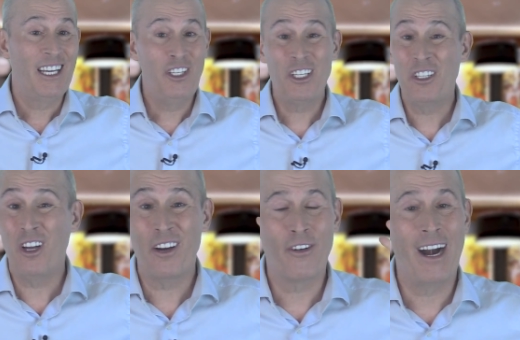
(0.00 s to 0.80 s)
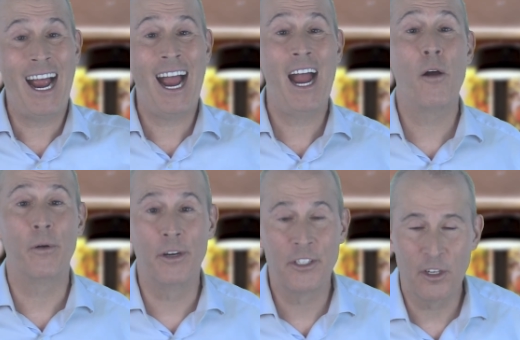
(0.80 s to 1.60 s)
you could talk for
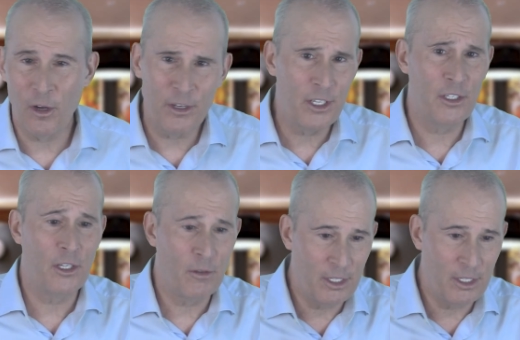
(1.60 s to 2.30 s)
hours and all you do